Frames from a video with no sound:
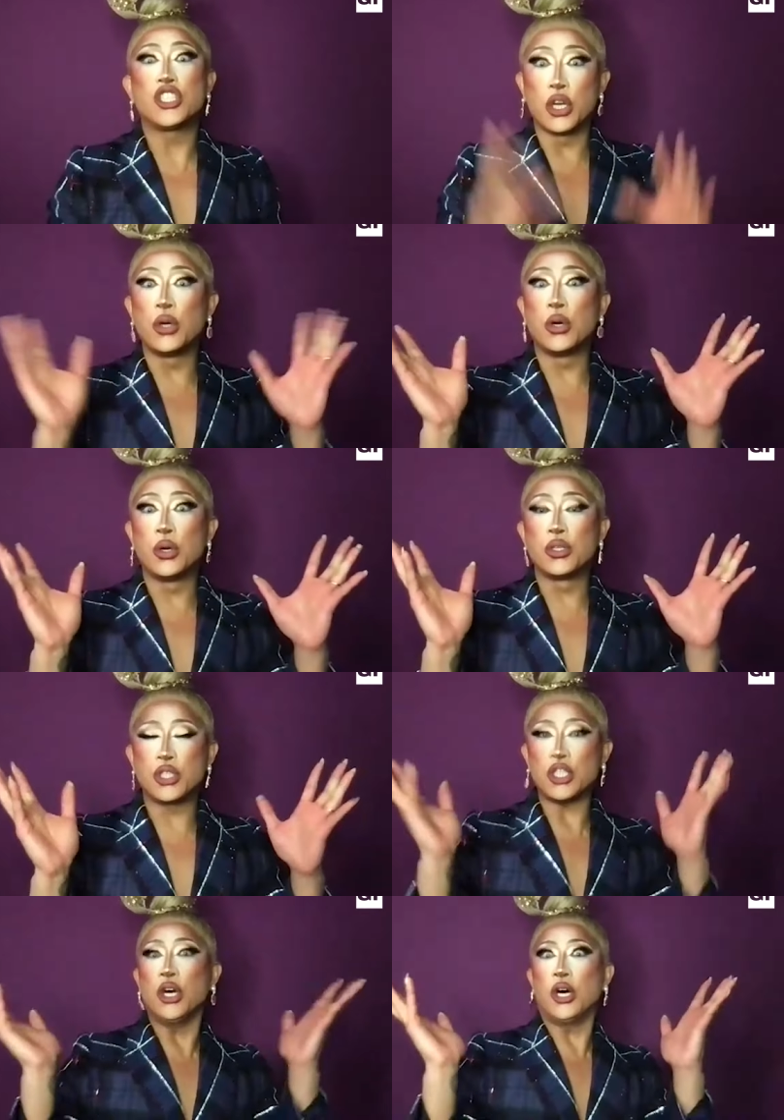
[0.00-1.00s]

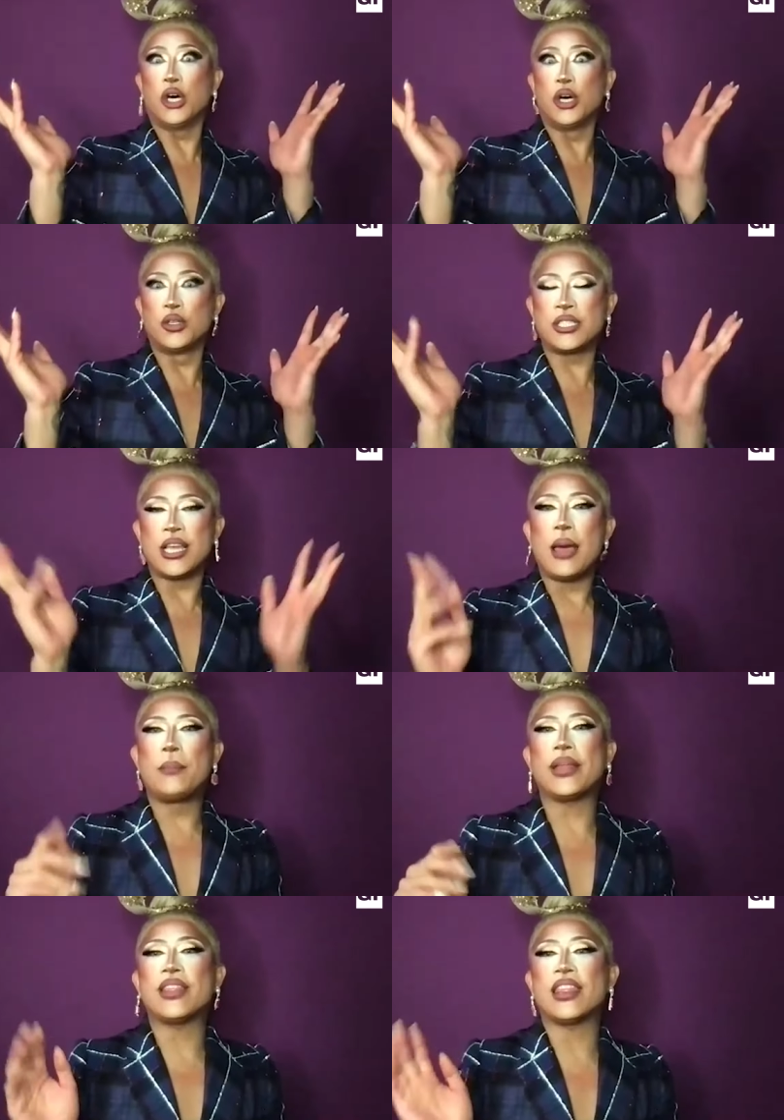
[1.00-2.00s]
shoes.
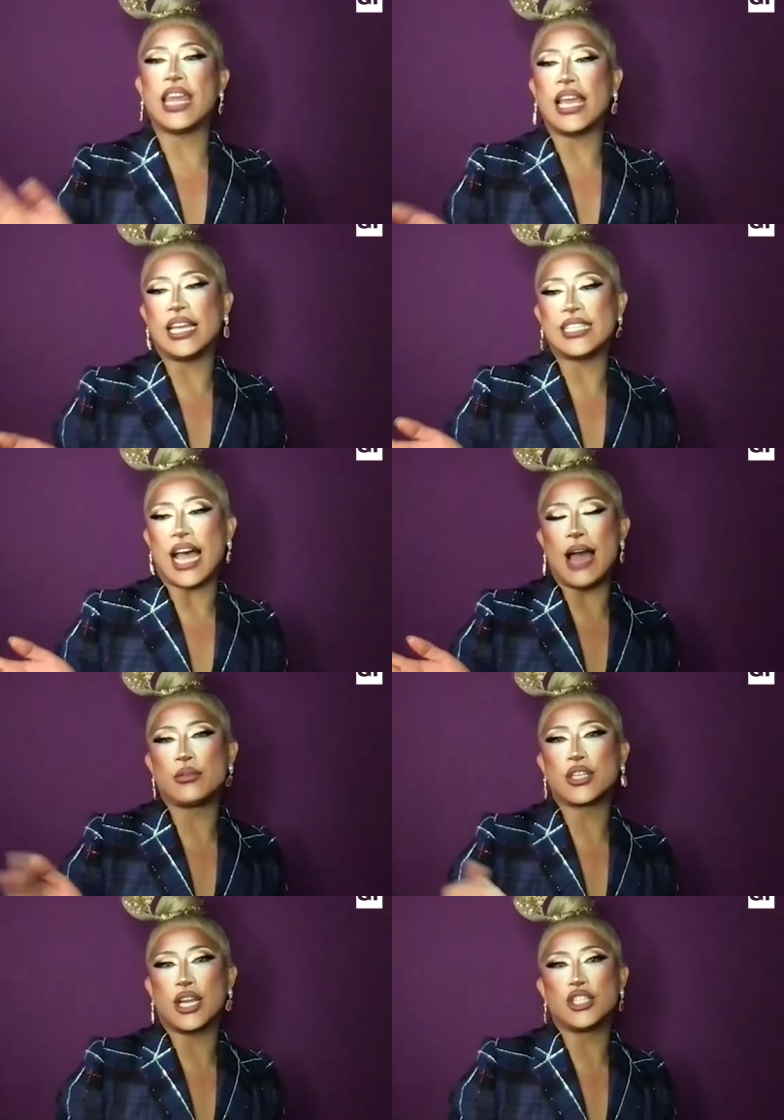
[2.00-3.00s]
But the thing is, I
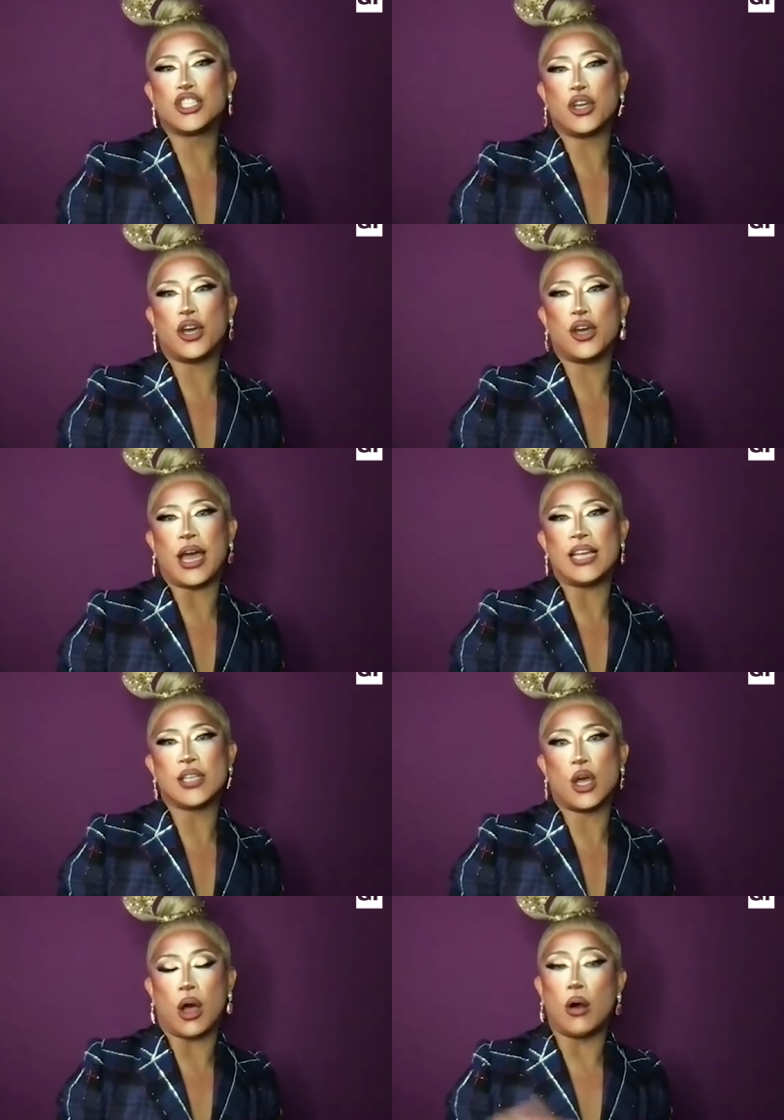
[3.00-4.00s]
was going to do her as
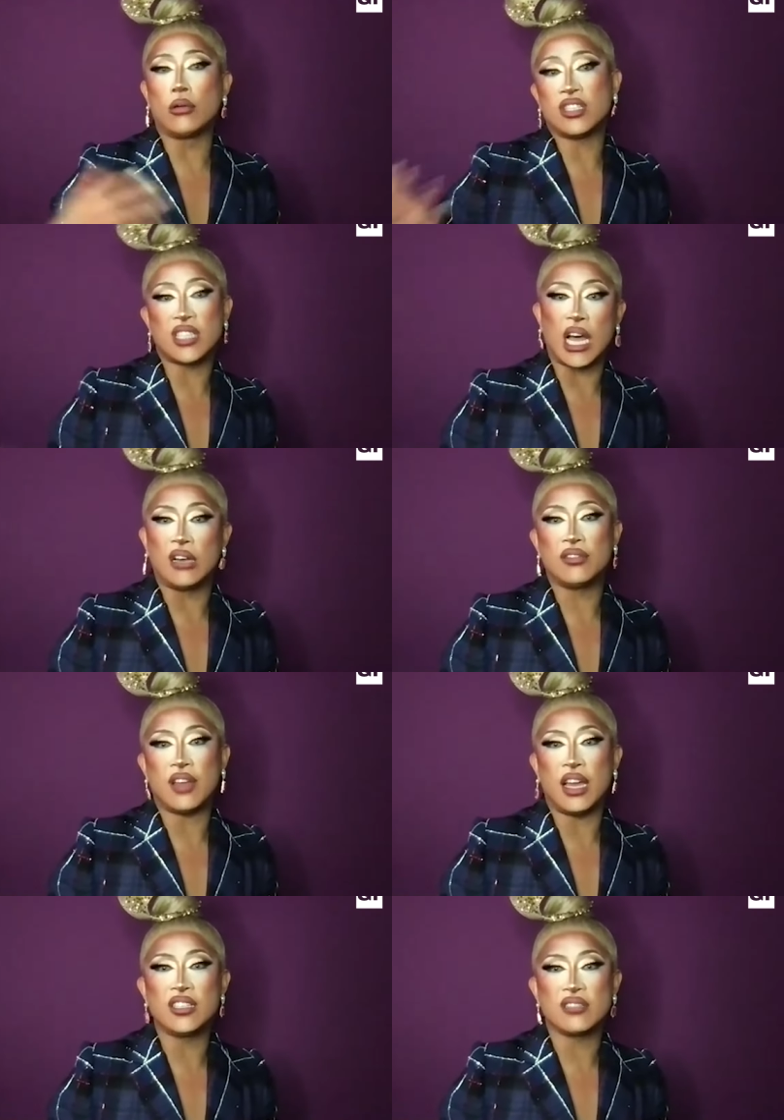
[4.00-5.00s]
her older self
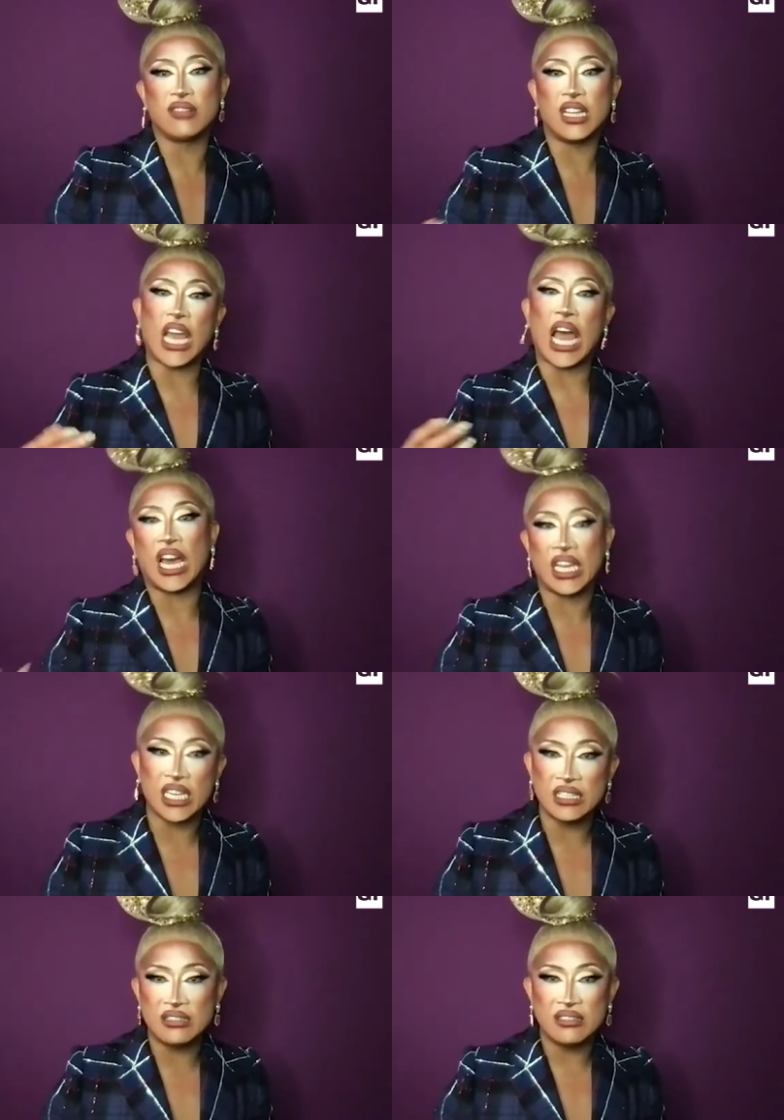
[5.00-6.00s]
and just really
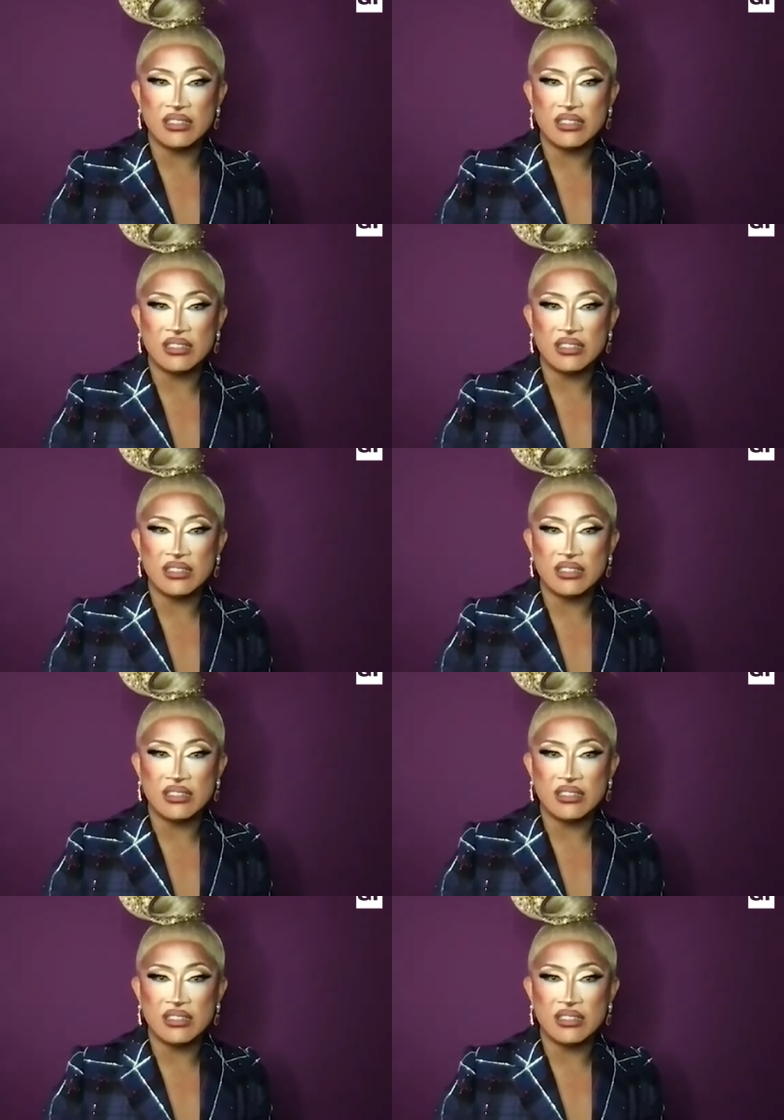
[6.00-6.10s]
haggard.